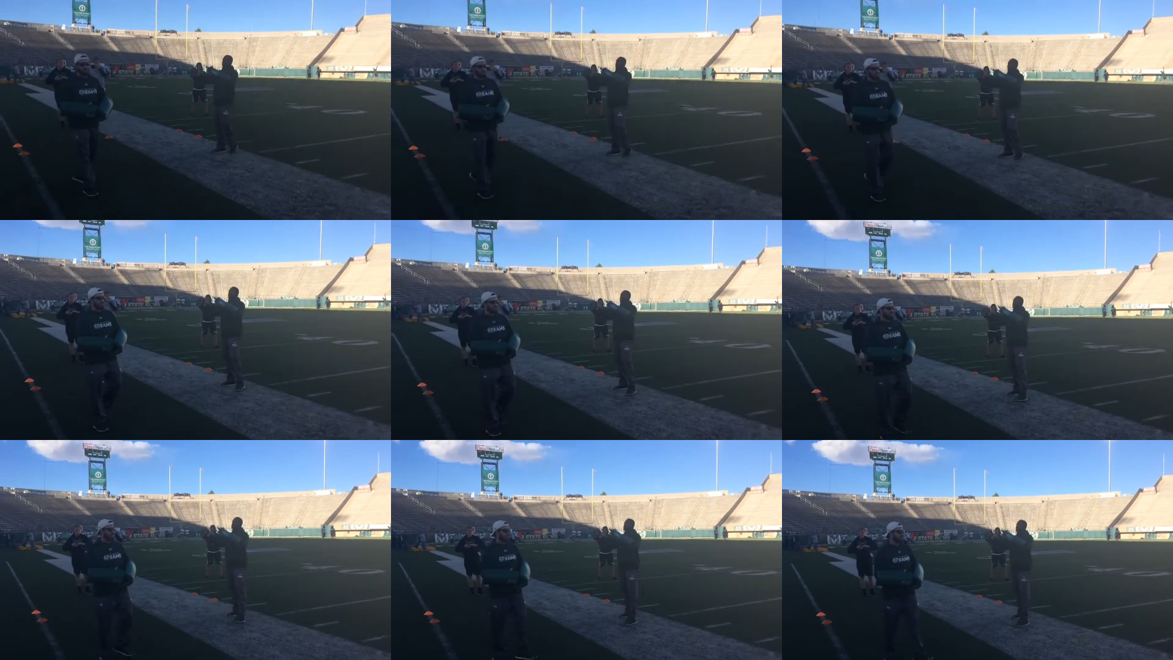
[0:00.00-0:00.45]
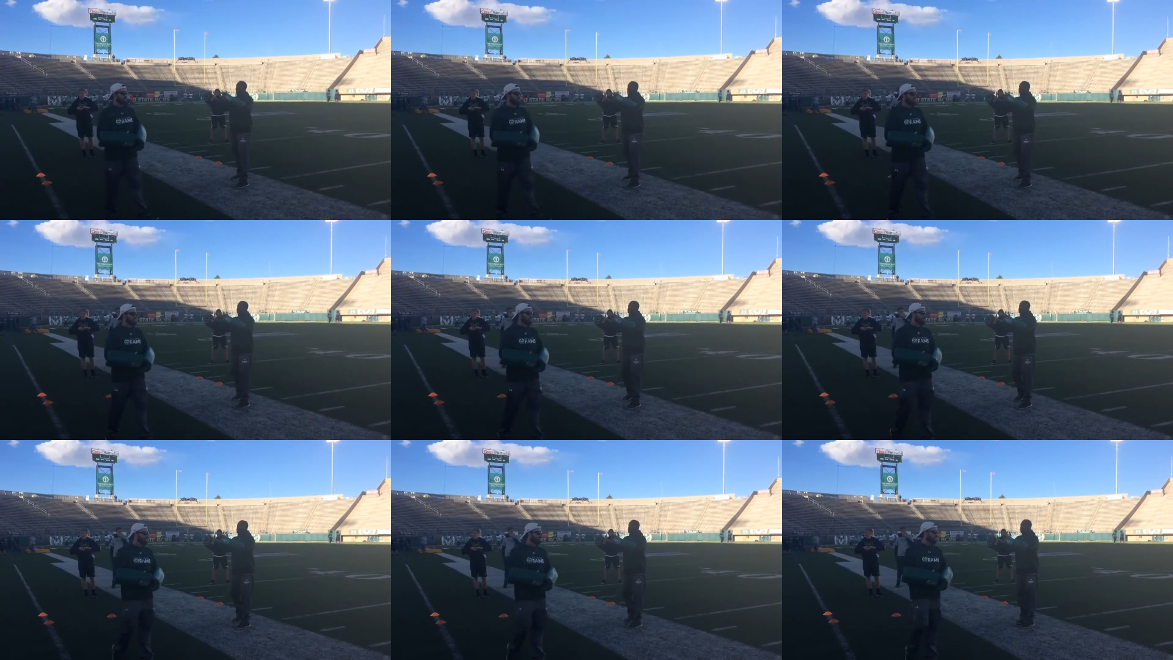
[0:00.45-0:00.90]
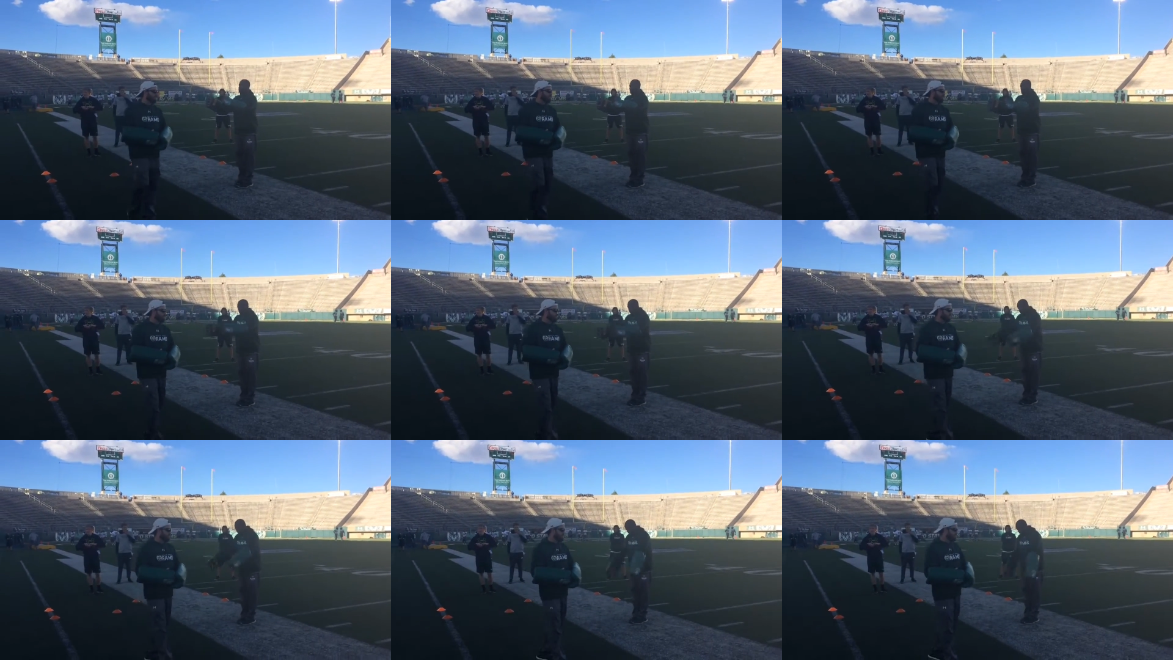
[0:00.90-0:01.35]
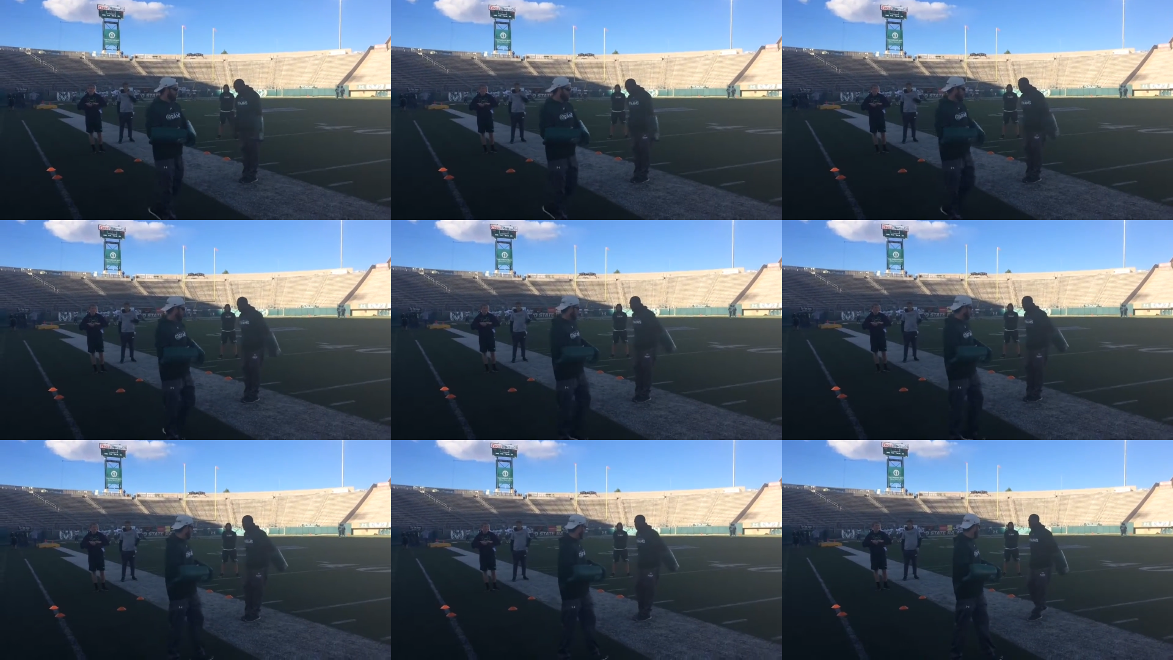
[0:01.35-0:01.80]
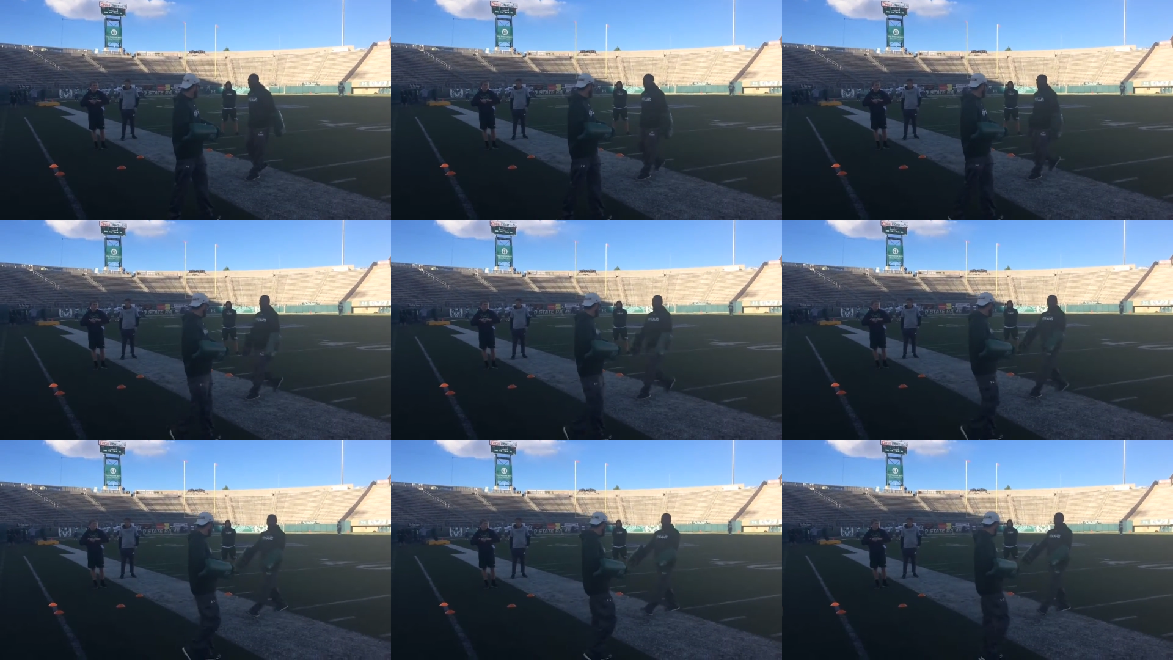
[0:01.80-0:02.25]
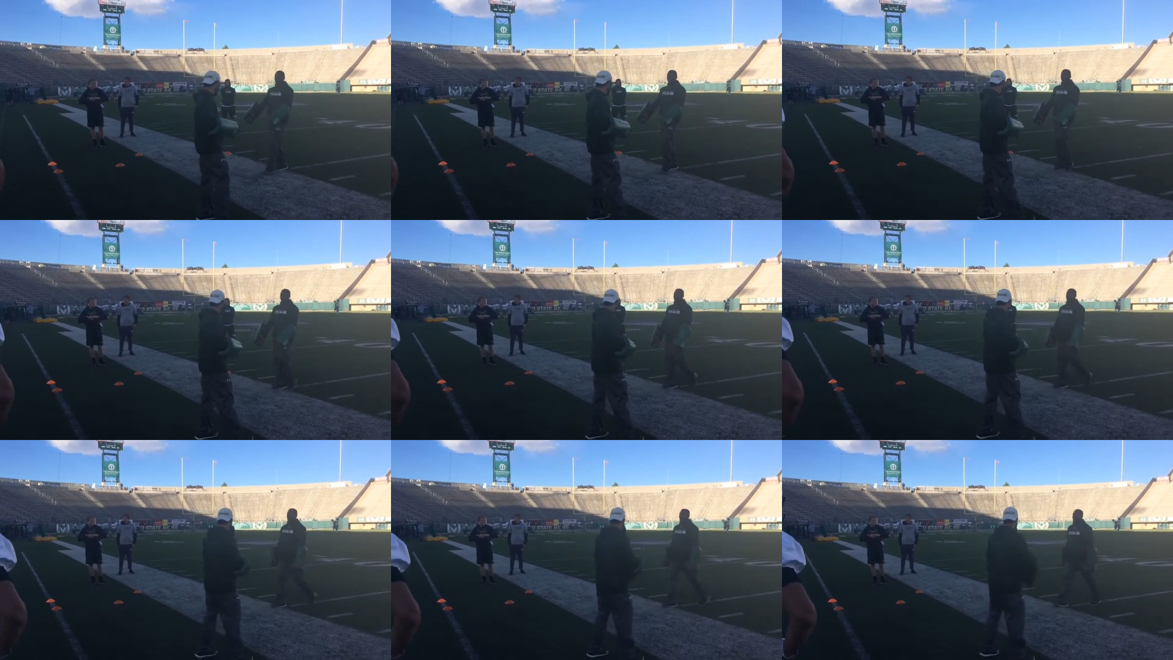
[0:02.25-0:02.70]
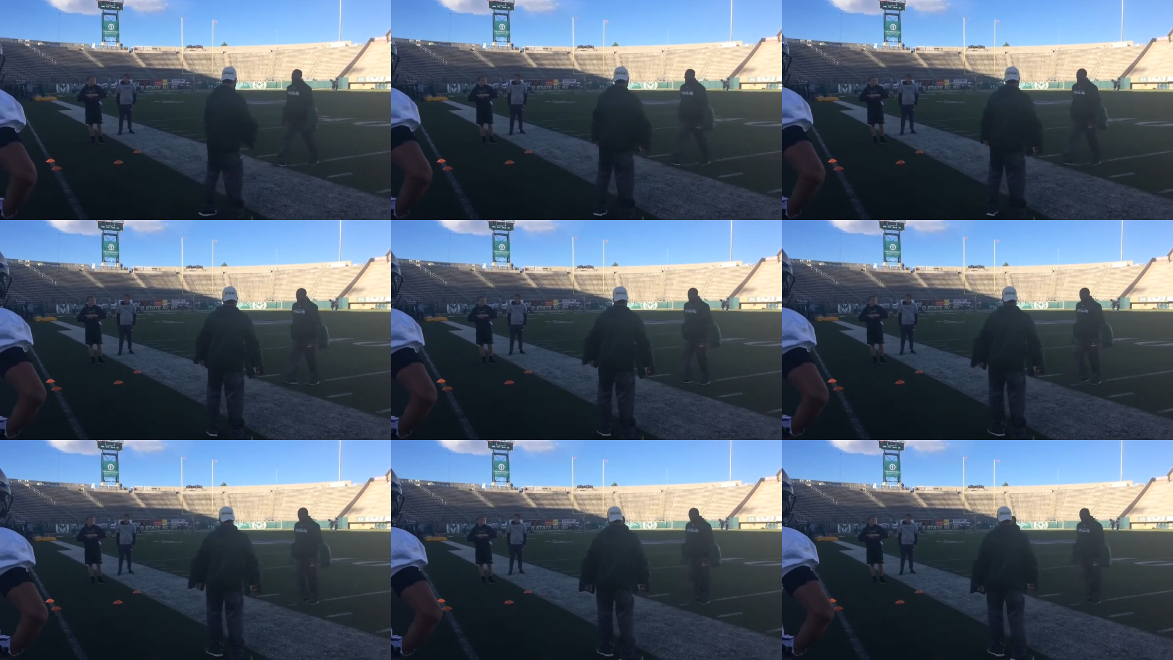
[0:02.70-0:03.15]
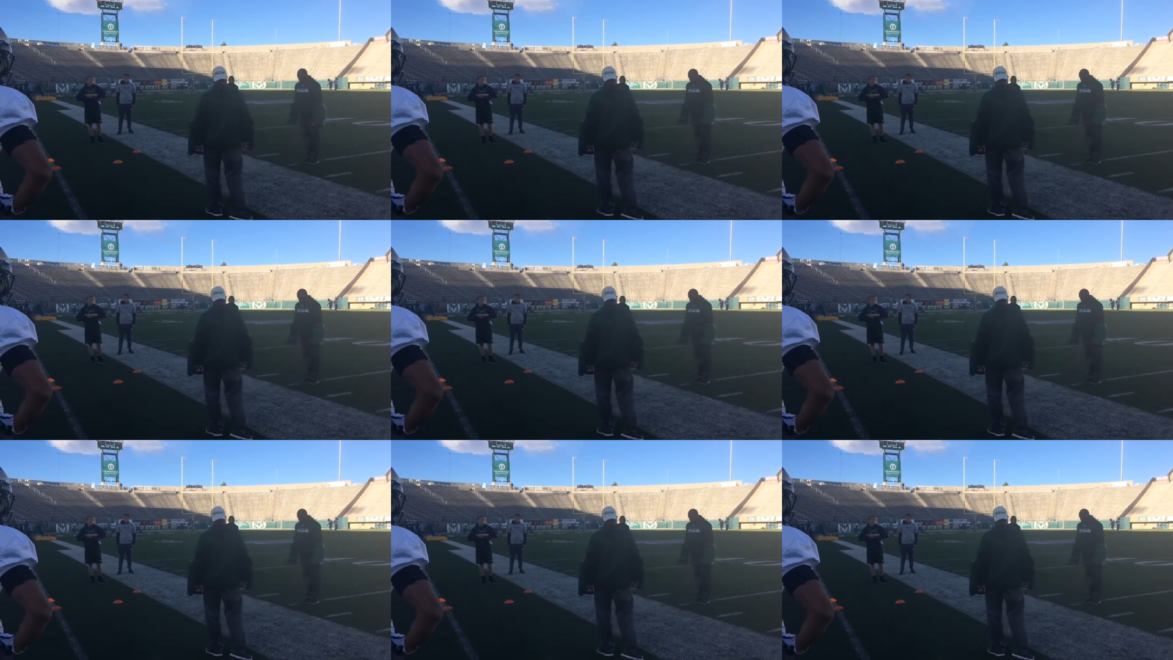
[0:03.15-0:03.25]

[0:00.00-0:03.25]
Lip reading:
[unreadable: no face in view]